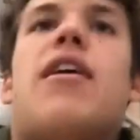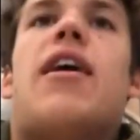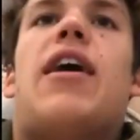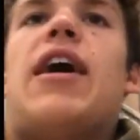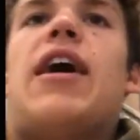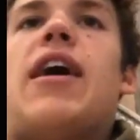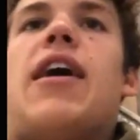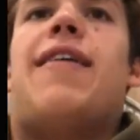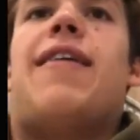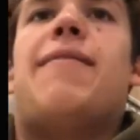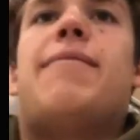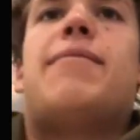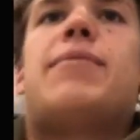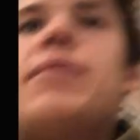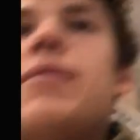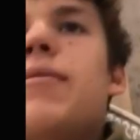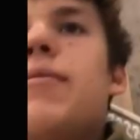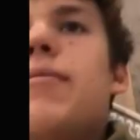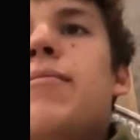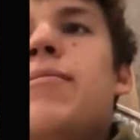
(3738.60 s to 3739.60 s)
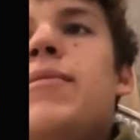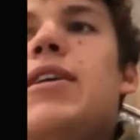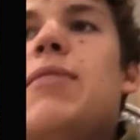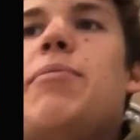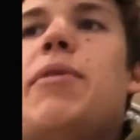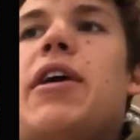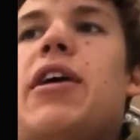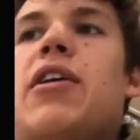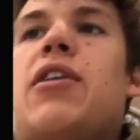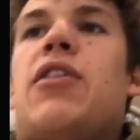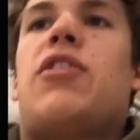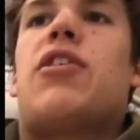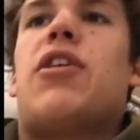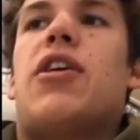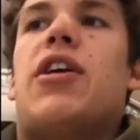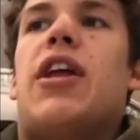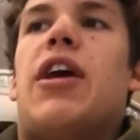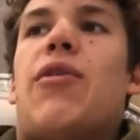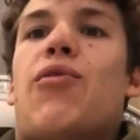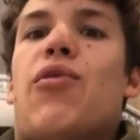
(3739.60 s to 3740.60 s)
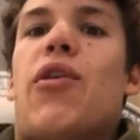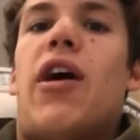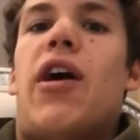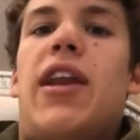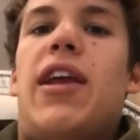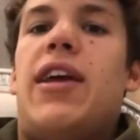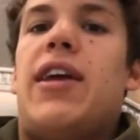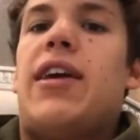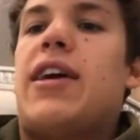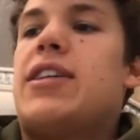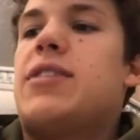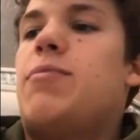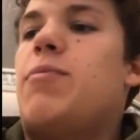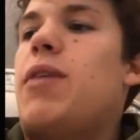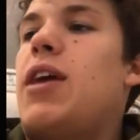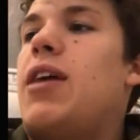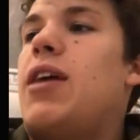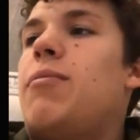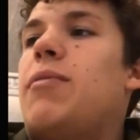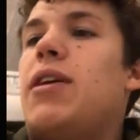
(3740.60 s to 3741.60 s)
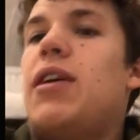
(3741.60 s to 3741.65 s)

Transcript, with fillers: um, me being good at running has made me